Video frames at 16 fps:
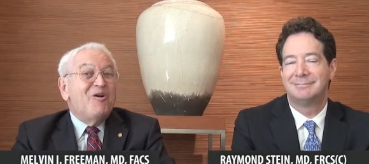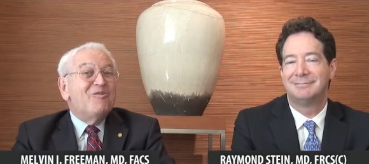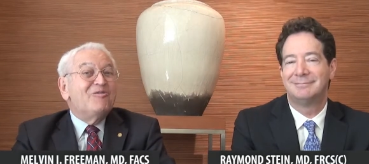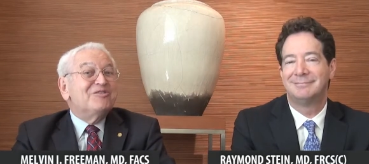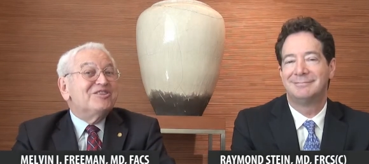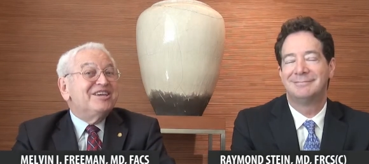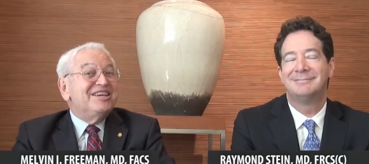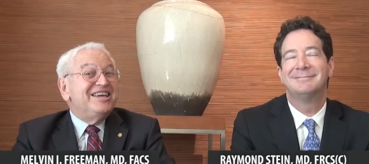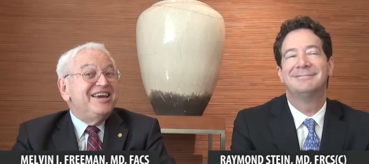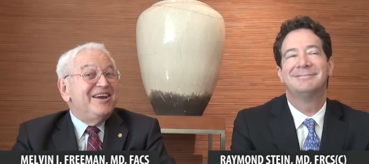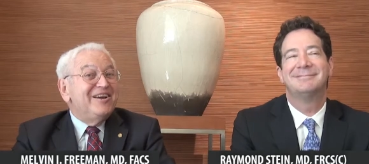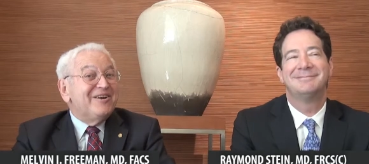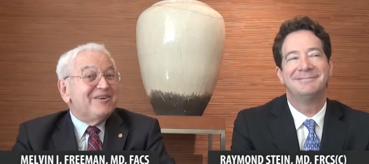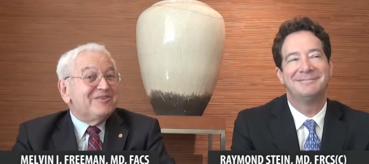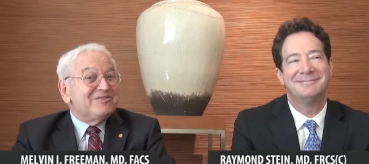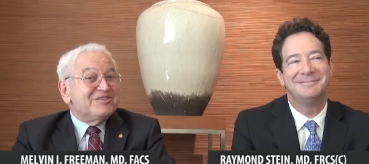Speaker 1: over the
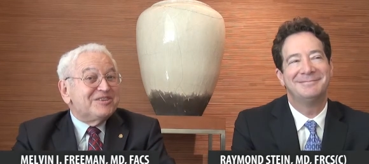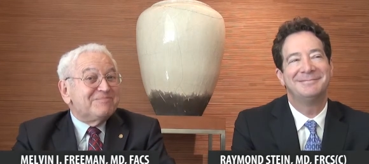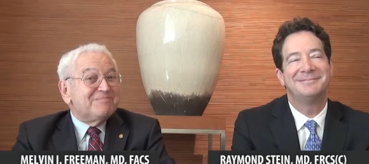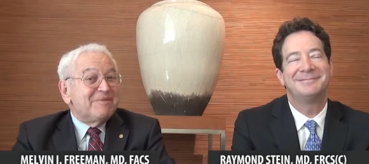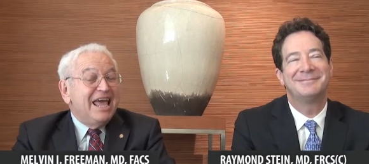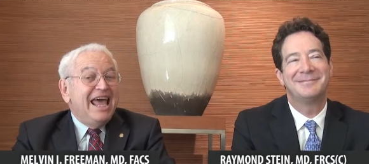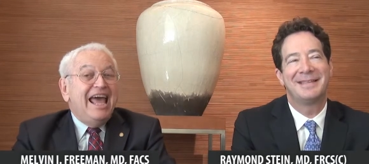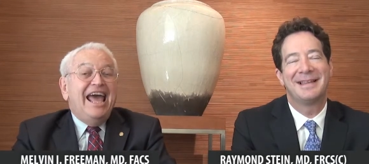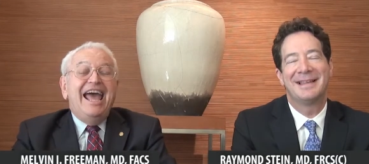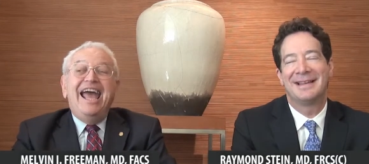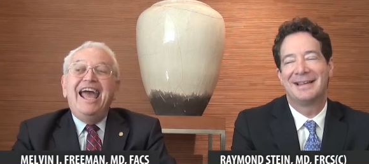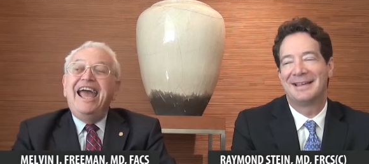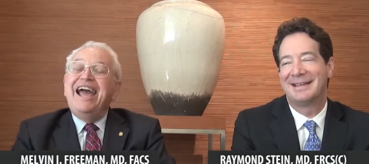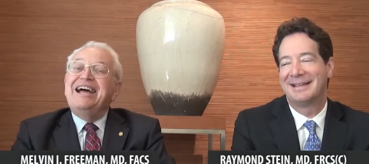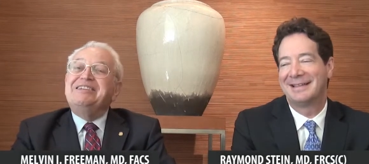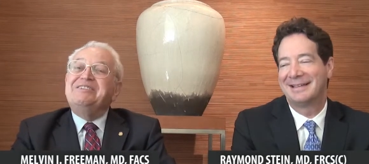years,
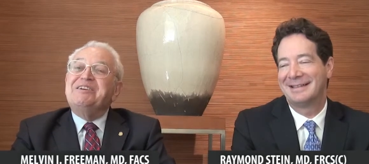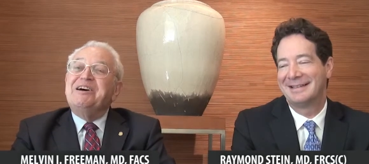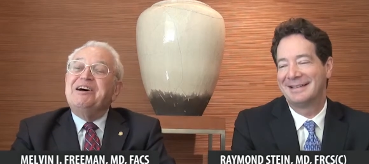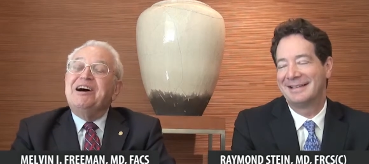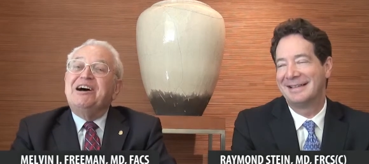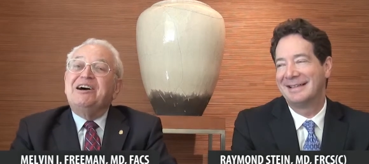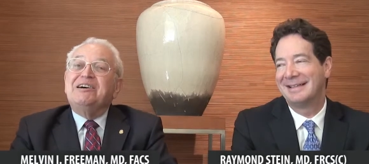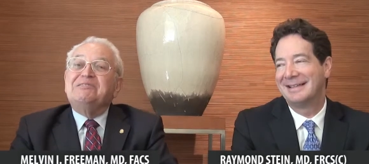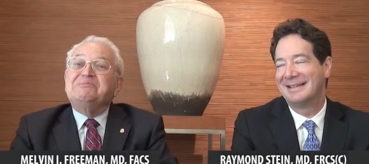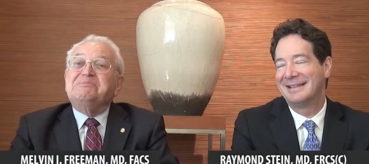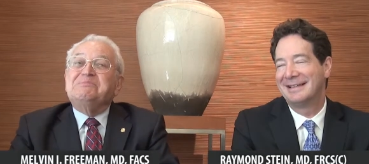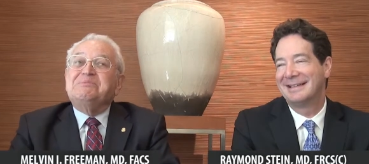and uh,